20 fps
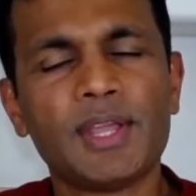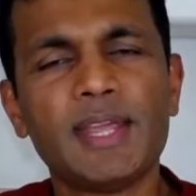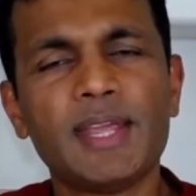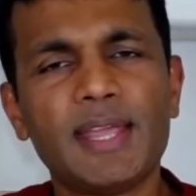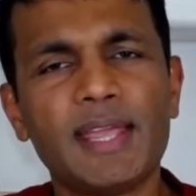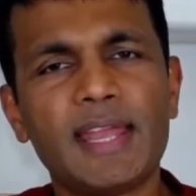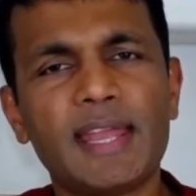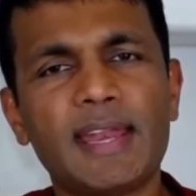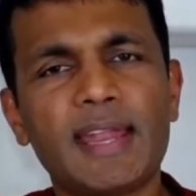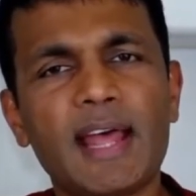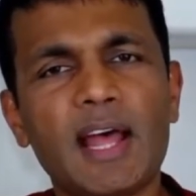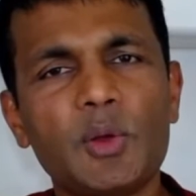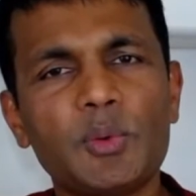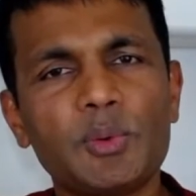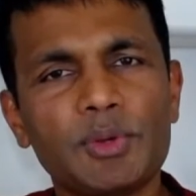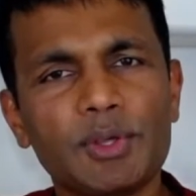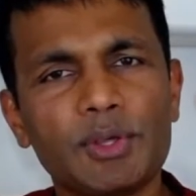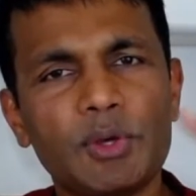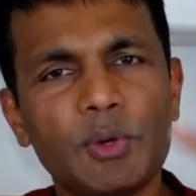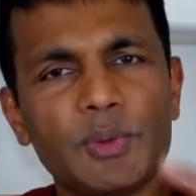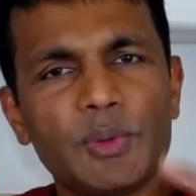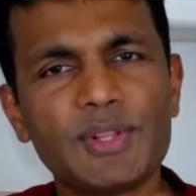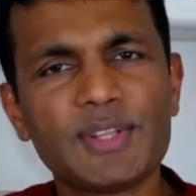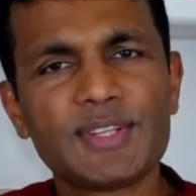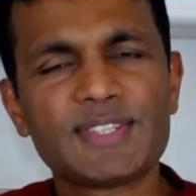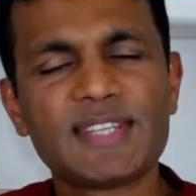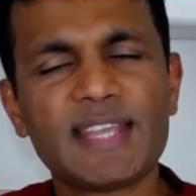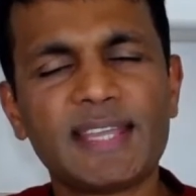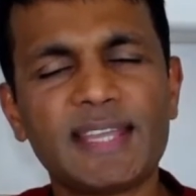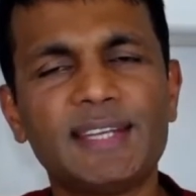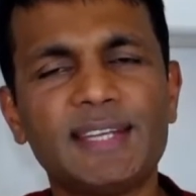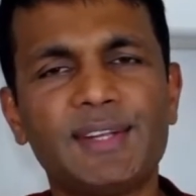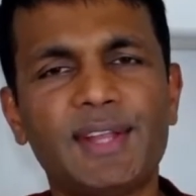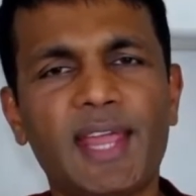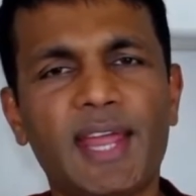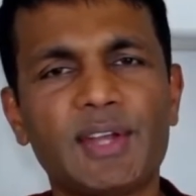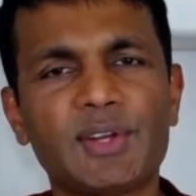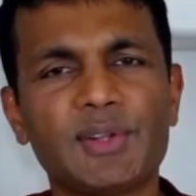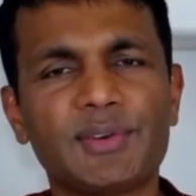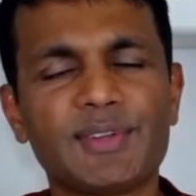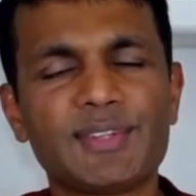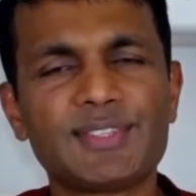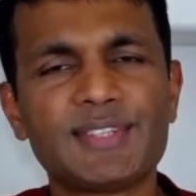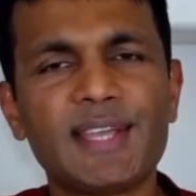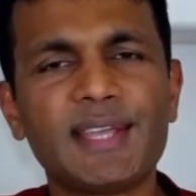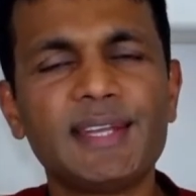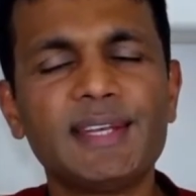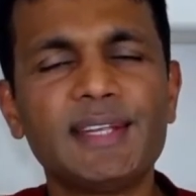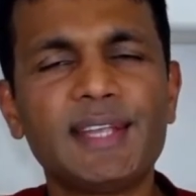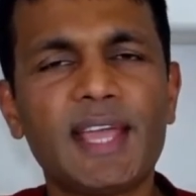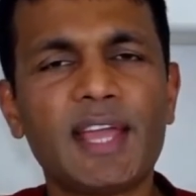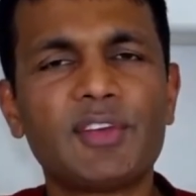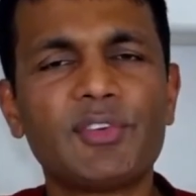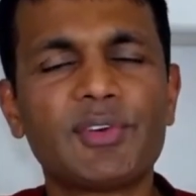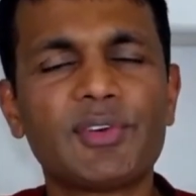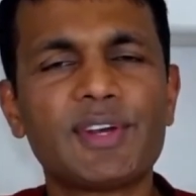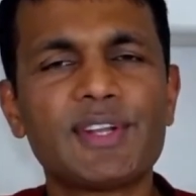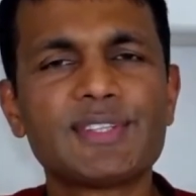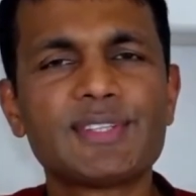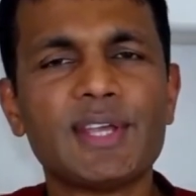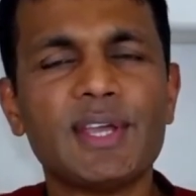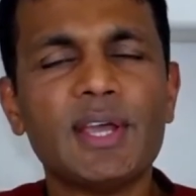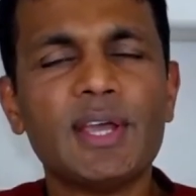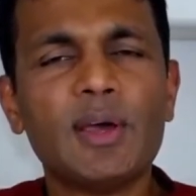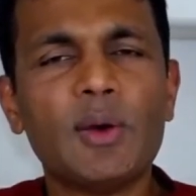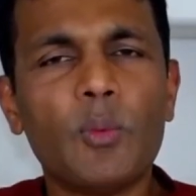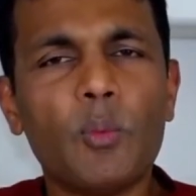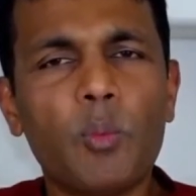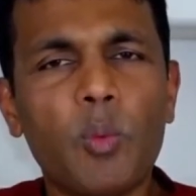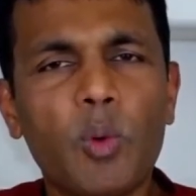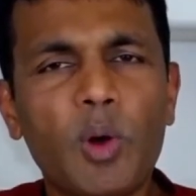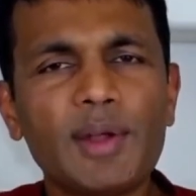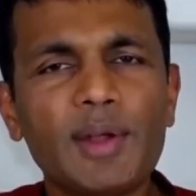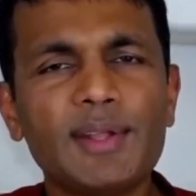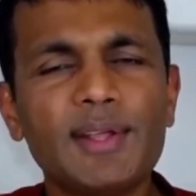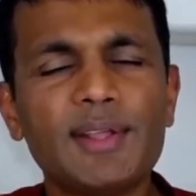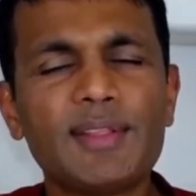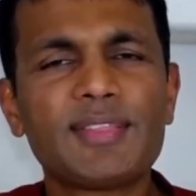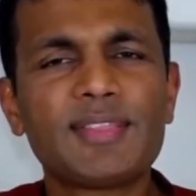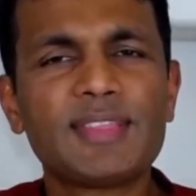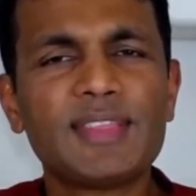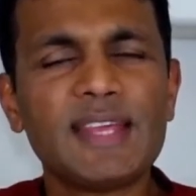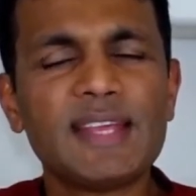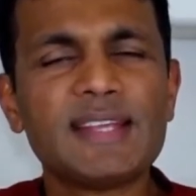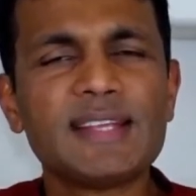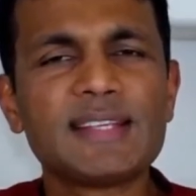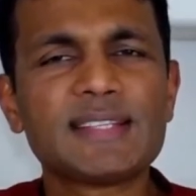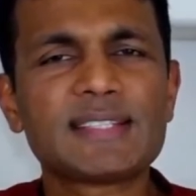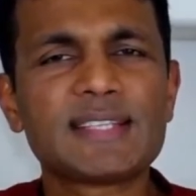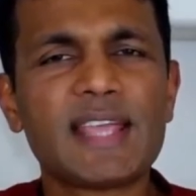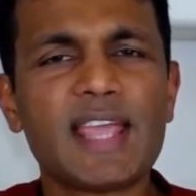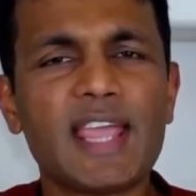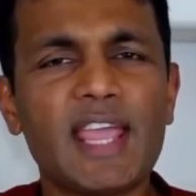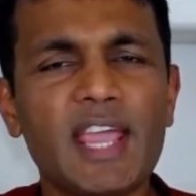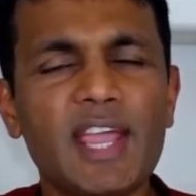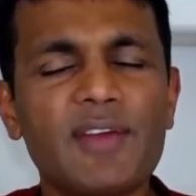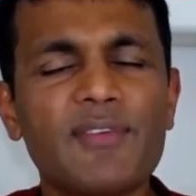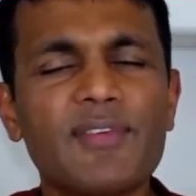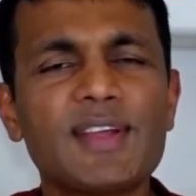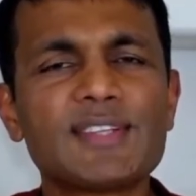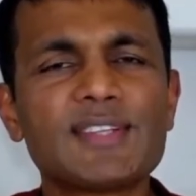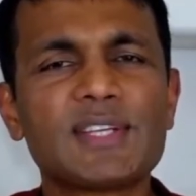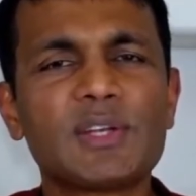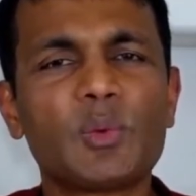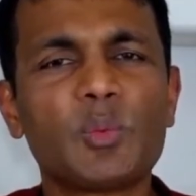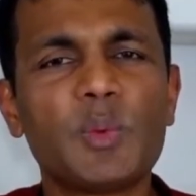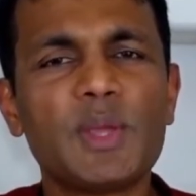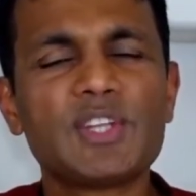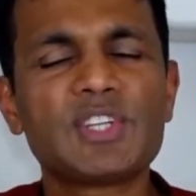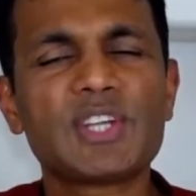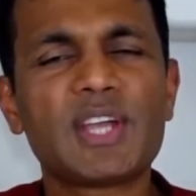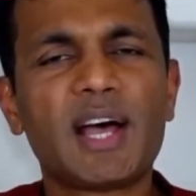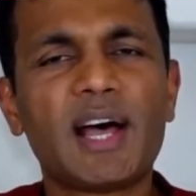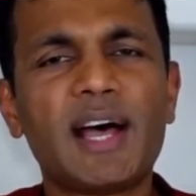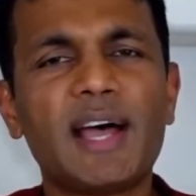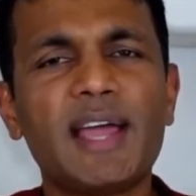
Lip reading: And now go to the second category. Second category is, what are things, the areas in which I